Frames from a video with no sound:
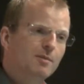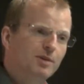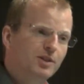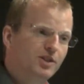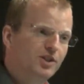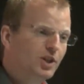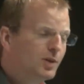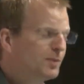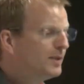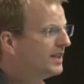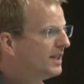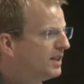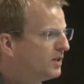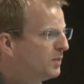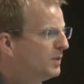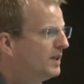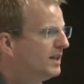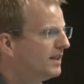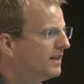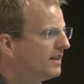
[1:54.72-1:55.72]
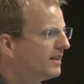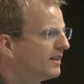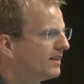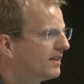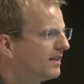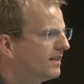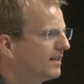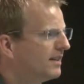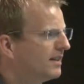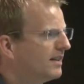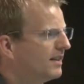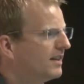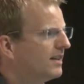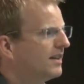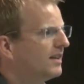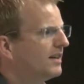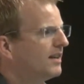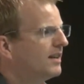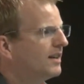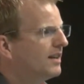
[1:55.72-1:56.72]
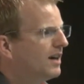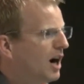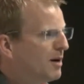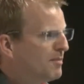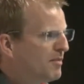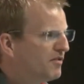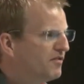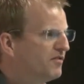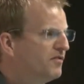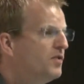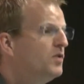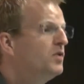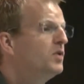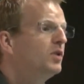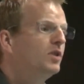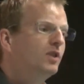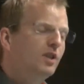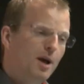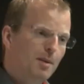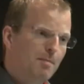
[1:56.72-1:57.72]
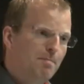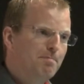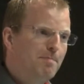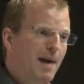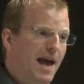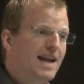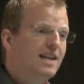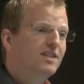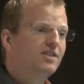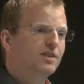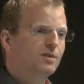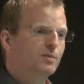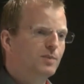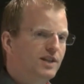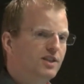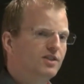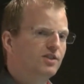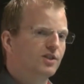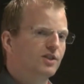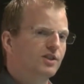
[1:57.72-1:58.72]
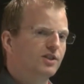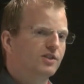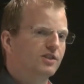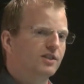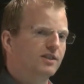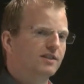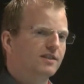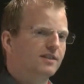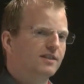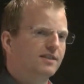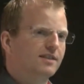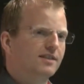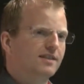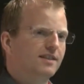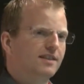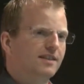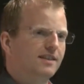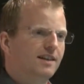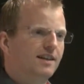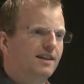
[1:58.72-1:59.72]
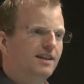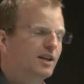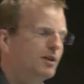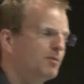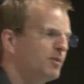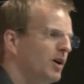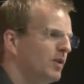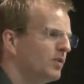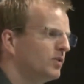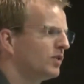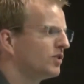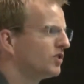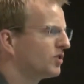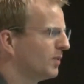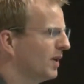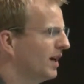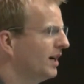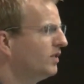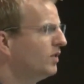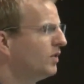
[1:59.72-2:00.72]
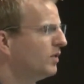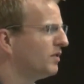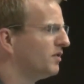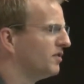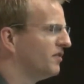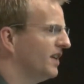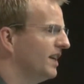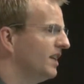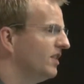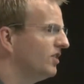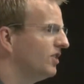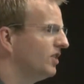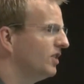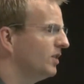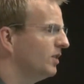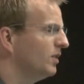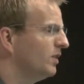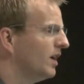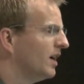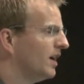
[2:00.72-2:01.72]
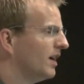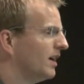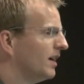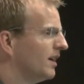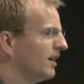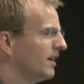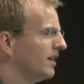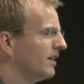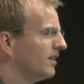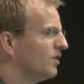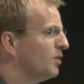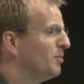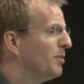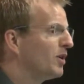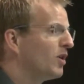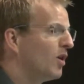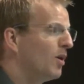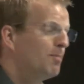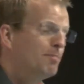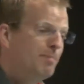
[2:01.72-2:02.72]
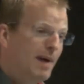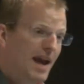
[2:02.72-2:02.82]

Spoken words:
But during this week, I'm a full Bayesian researcher. Yeah? And I'm going to try to convince you to become